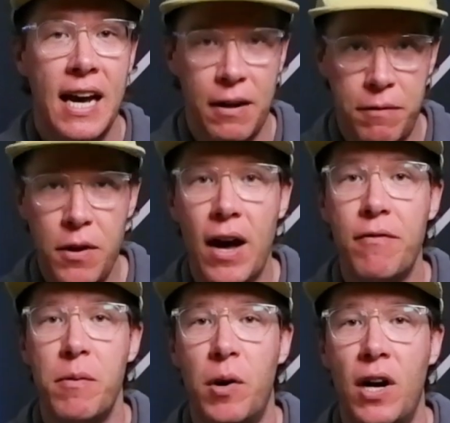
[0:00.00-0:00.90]
And if you
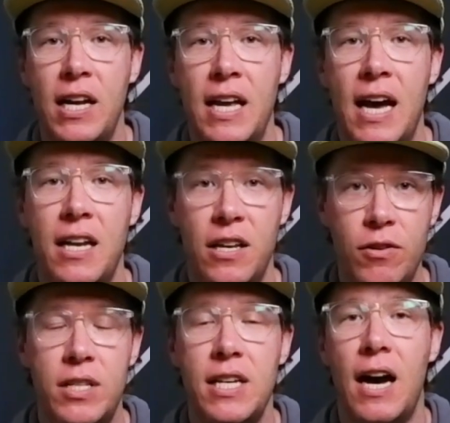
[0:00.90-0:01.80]
haven't bought it yet,
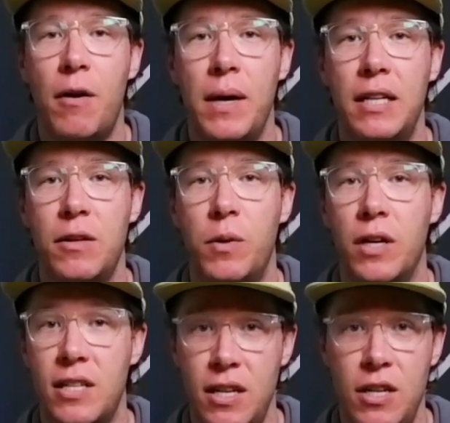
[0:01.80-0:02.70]
you see how well it
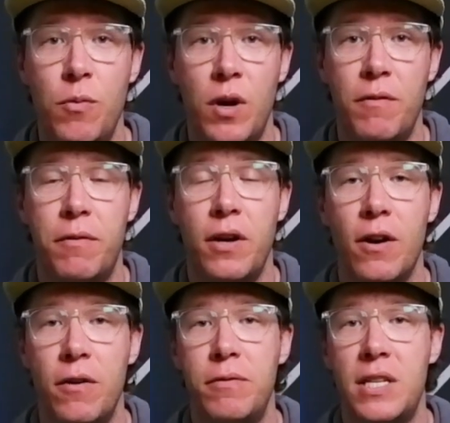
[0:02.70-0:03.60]
works and you want it for
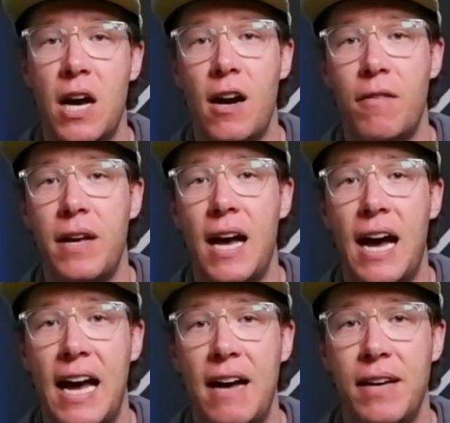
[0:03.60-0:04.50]
your own photography,
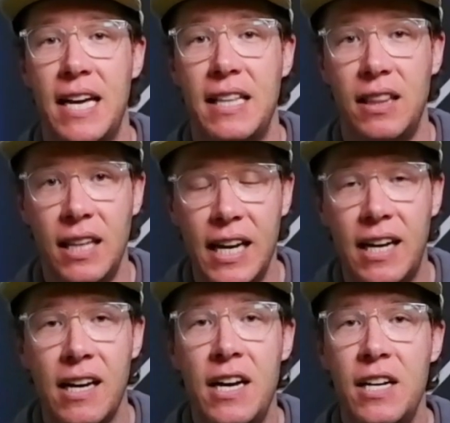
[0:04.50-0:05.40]
I have a
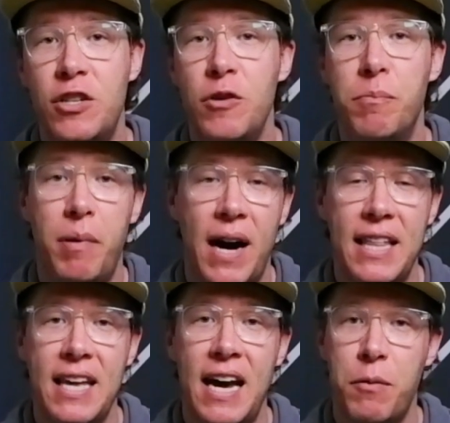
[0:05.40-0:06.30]
link to
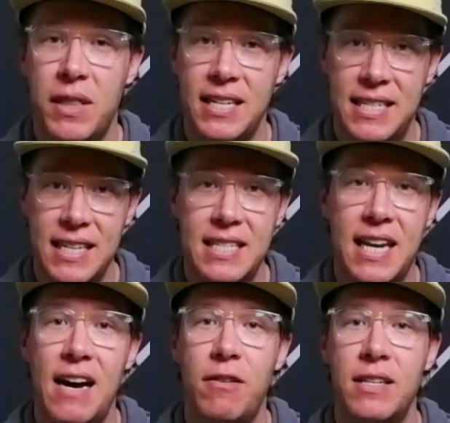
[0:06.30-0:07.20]
buy that with a
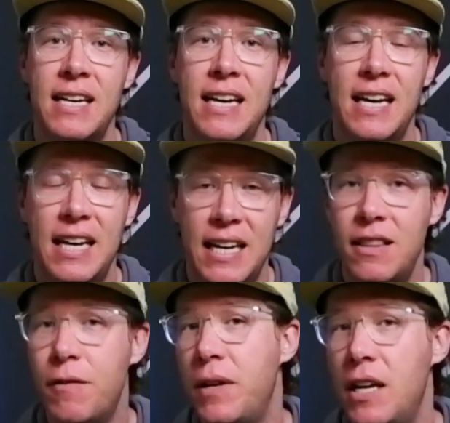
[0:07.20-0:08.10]
discount
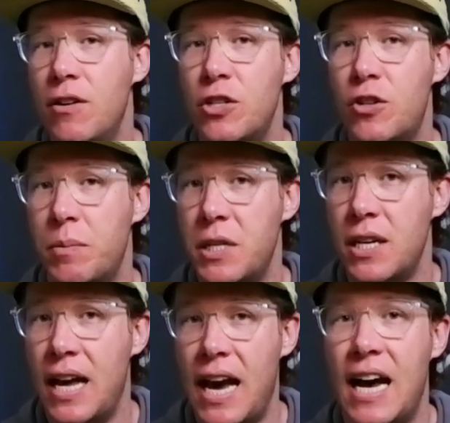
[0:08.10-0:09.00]
in the video
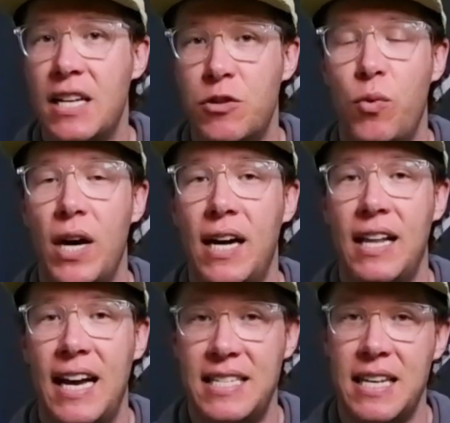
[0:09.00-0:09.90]
description as
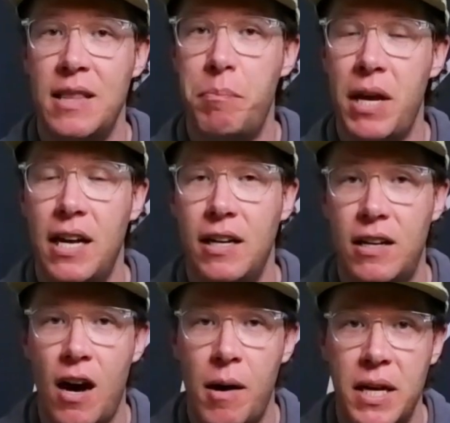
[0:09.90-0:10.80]
well as in the pinned
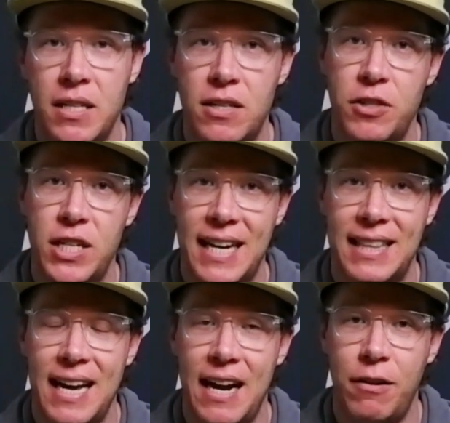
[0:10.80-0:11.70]
comment, so check
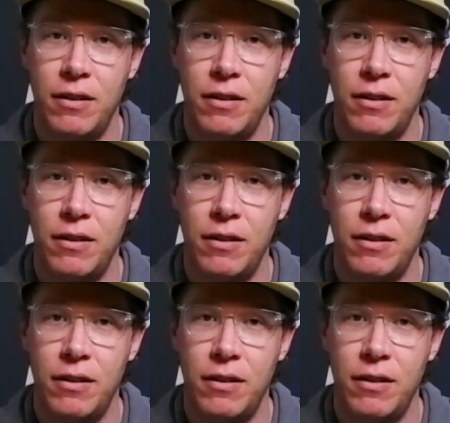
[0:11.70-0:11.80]
that